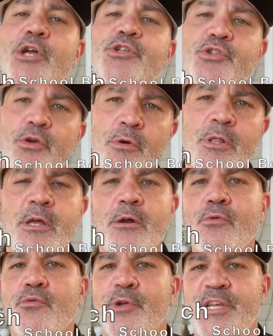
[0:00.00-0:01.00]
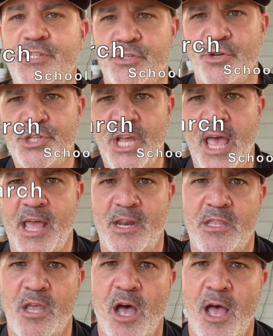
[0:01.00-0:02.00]
do a little research ahead of
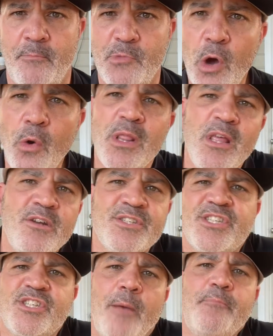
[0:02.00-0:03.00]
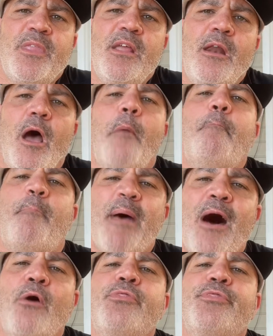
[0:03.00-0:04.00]
time. Know a little something
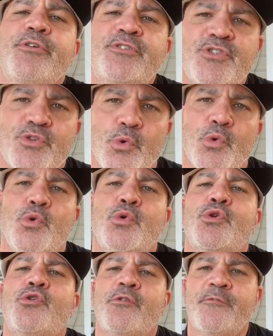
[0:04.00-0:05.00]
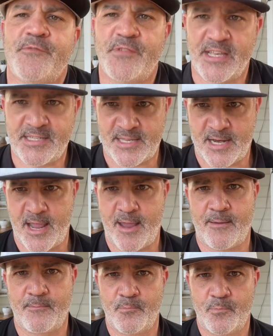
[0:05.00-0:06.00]
about the school you're visiting.